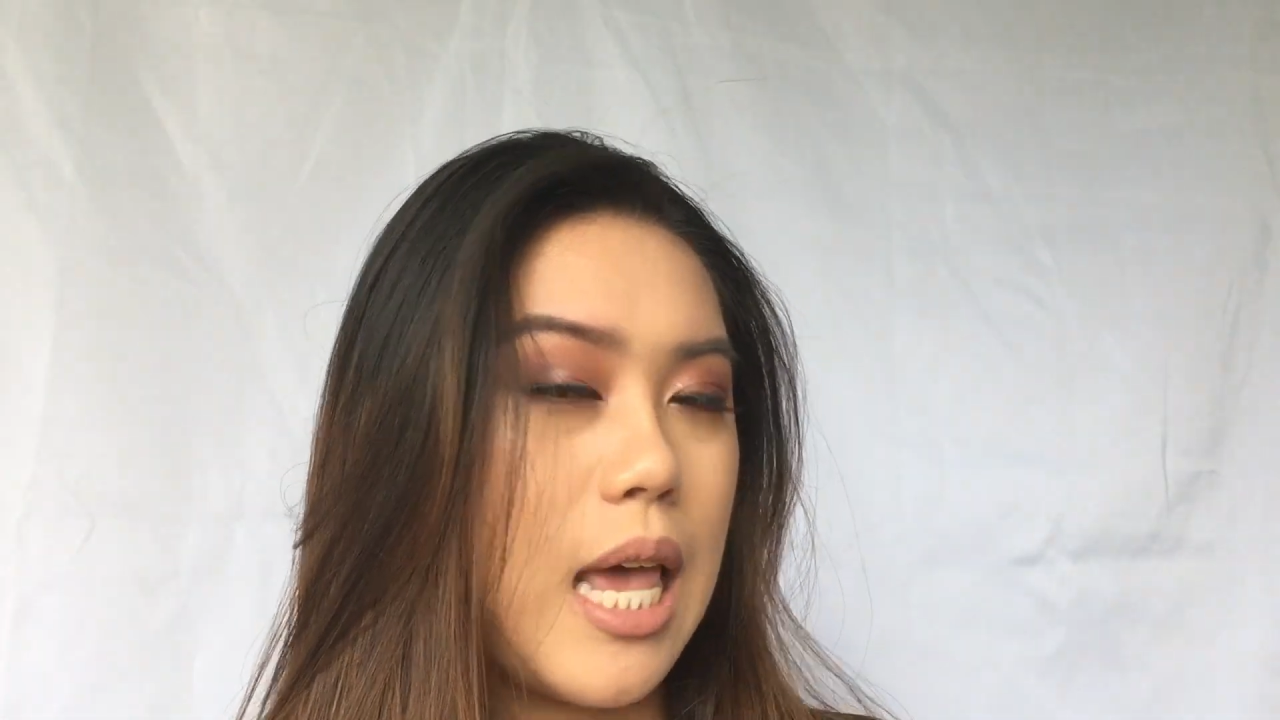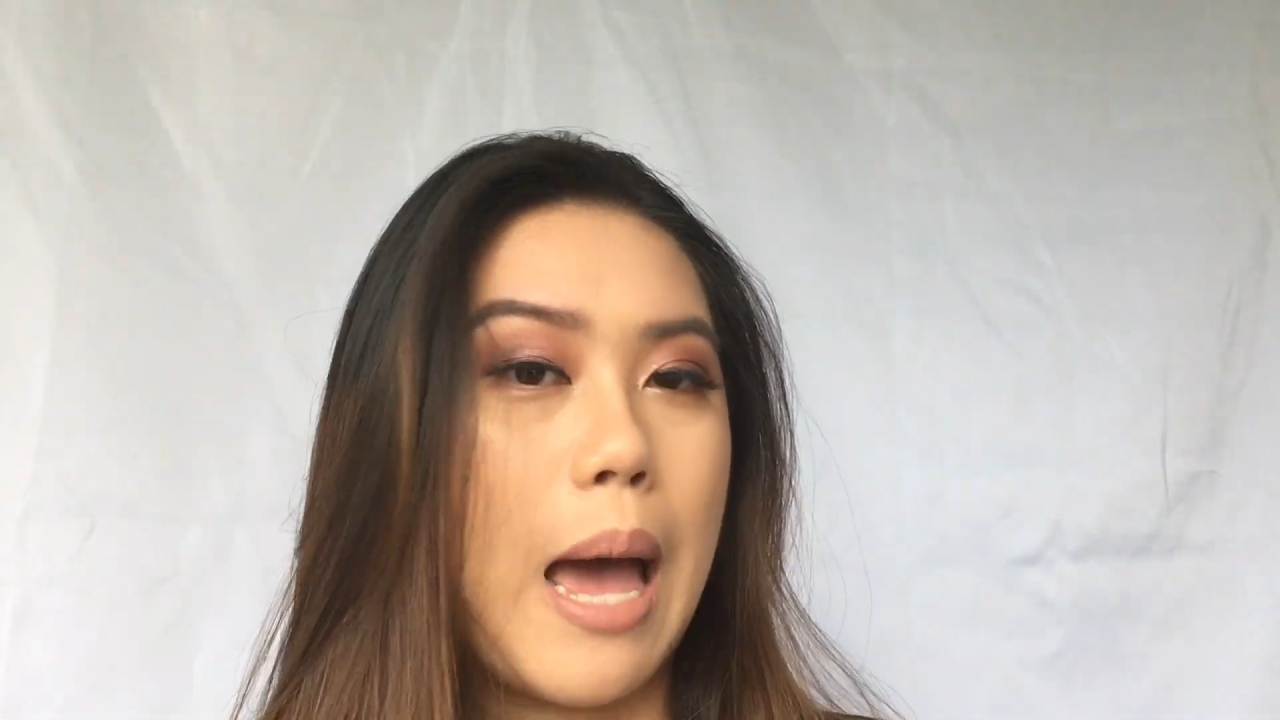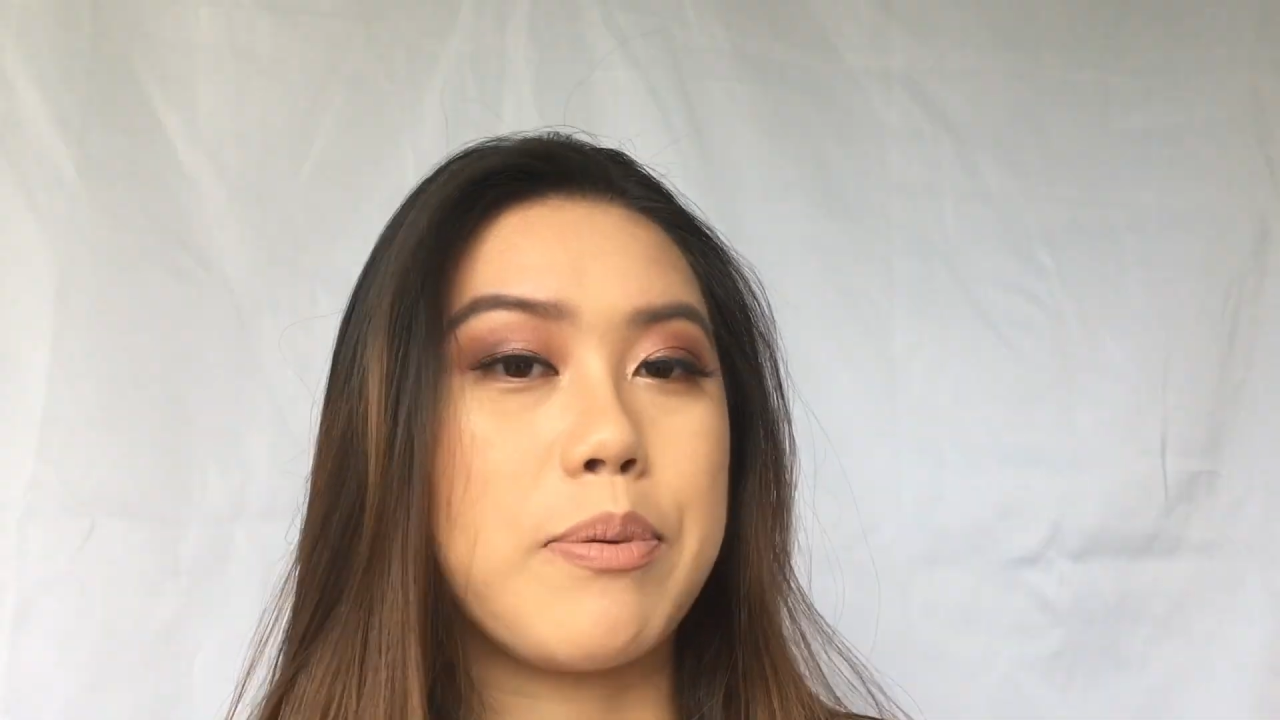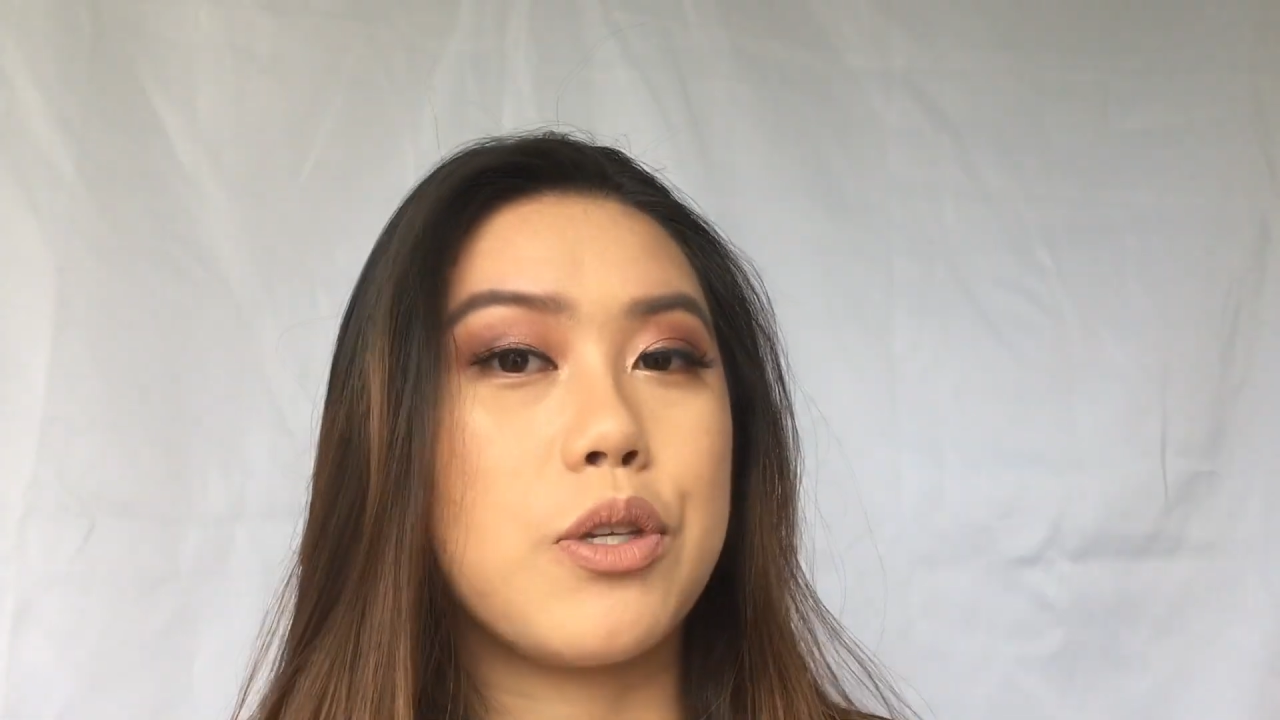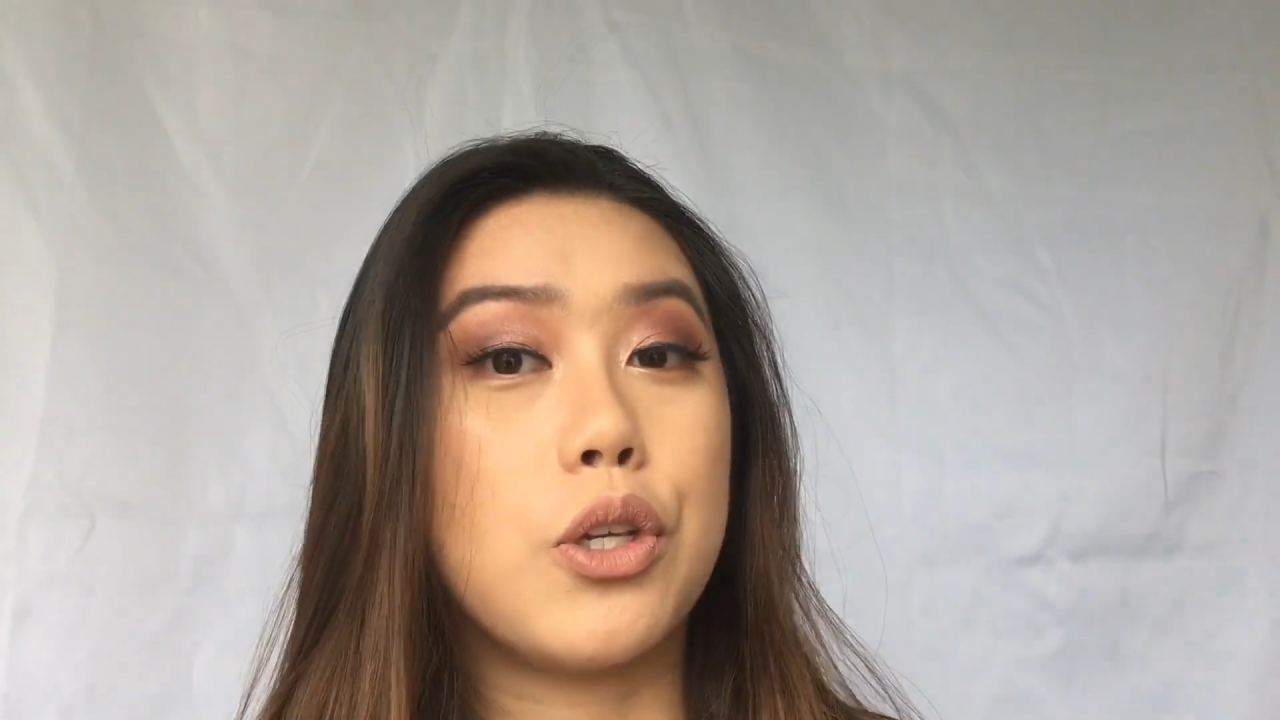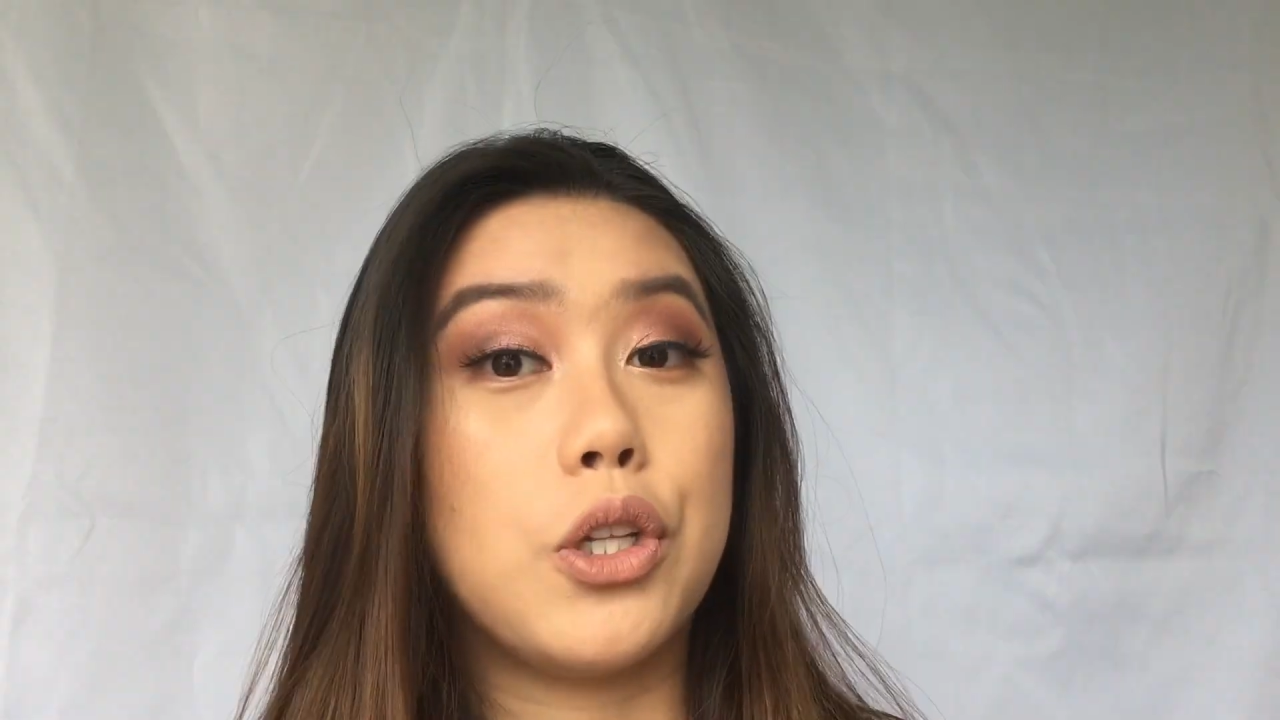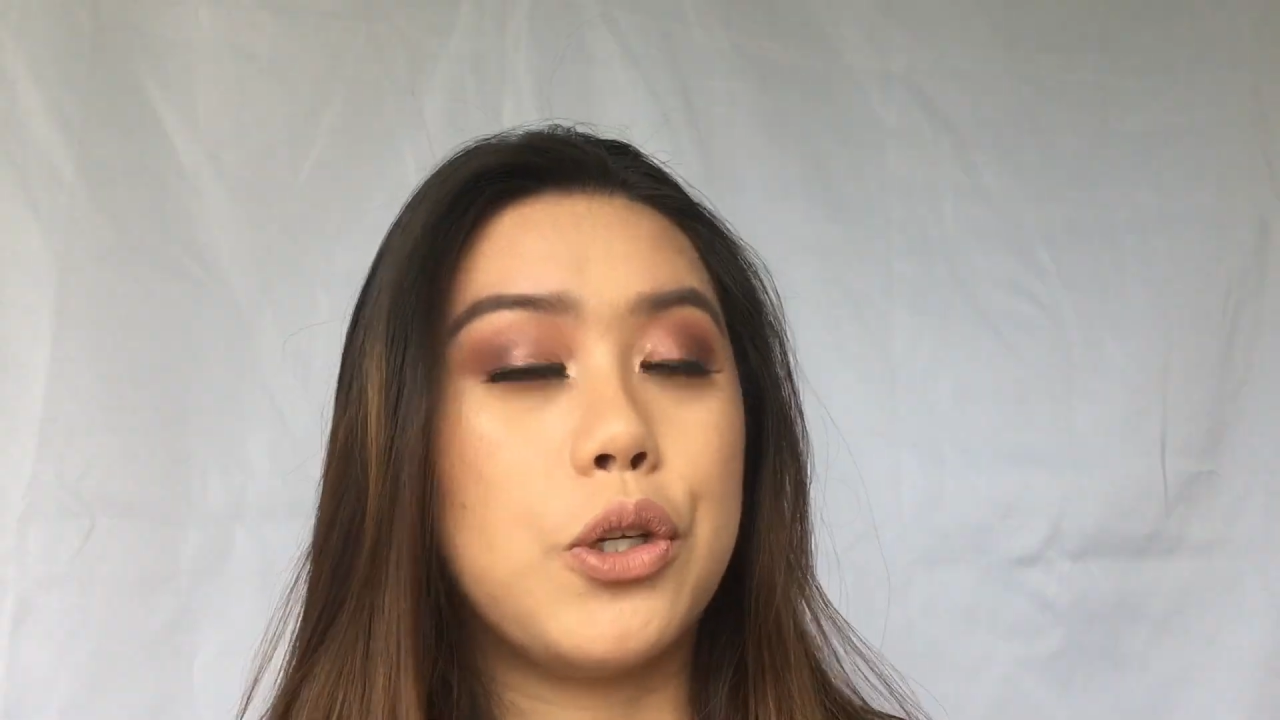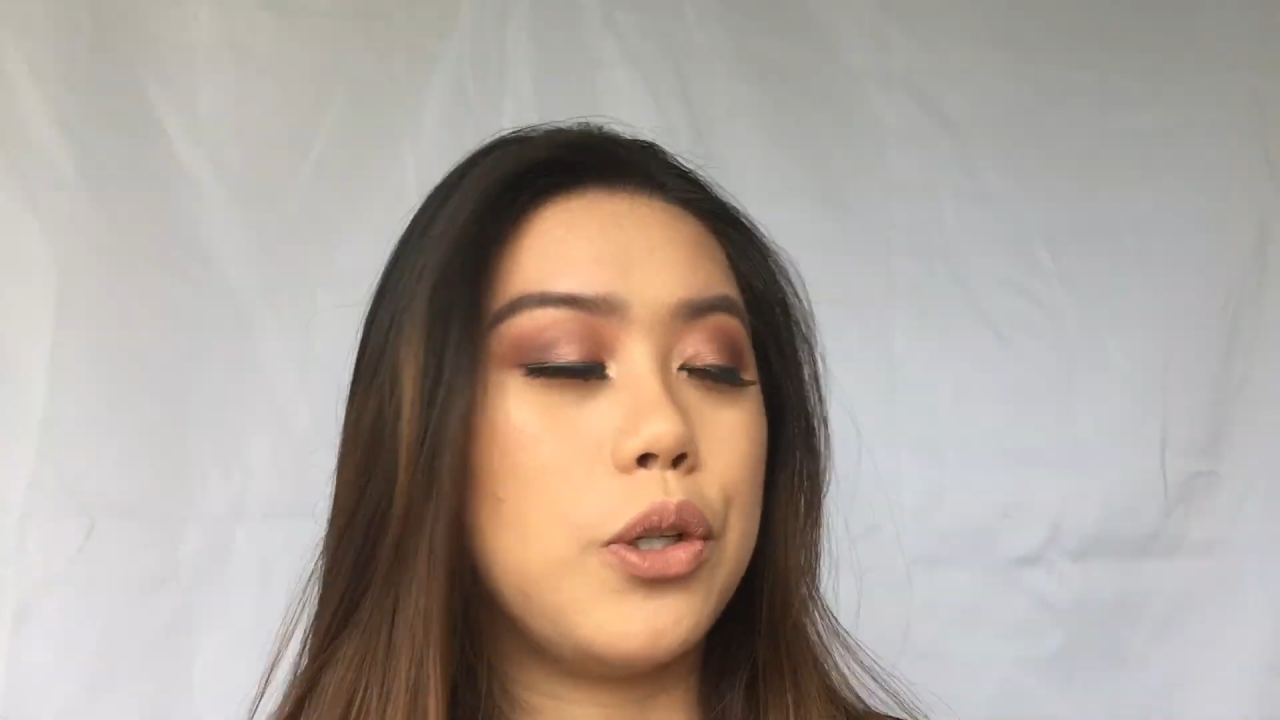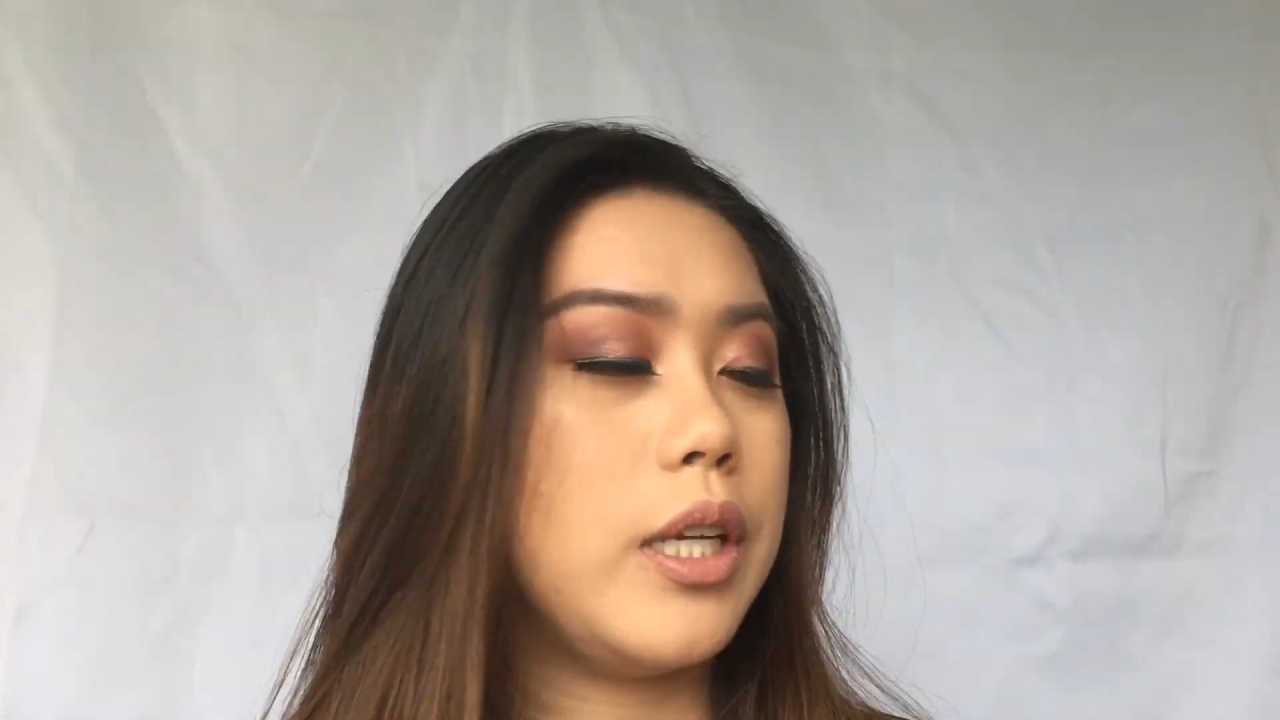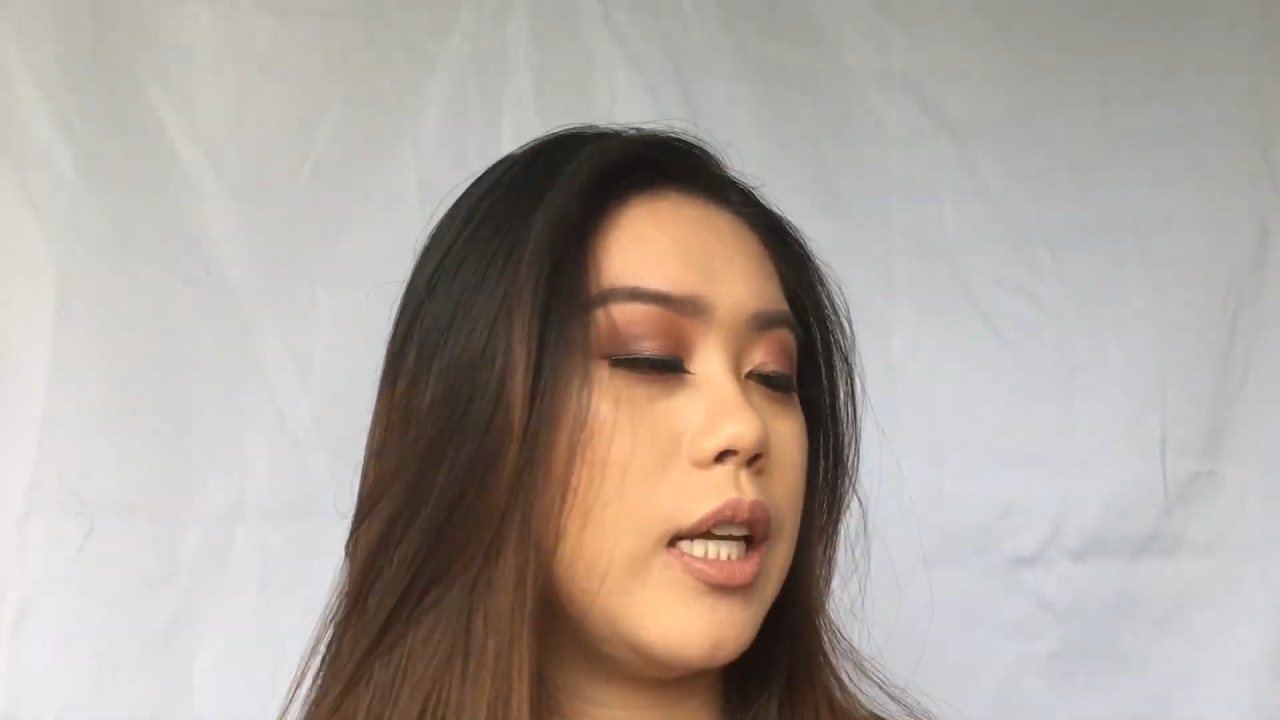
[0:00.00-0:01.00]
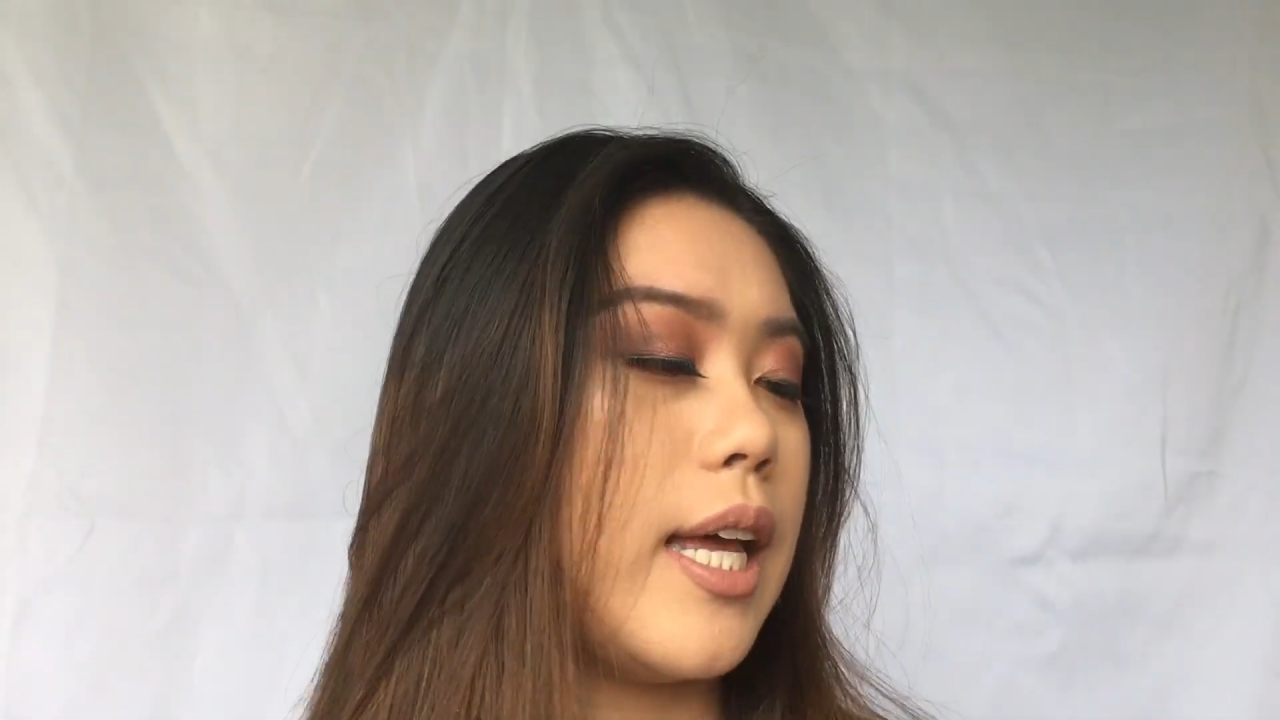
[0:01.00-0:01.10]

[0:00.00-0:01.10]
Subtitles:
absolutely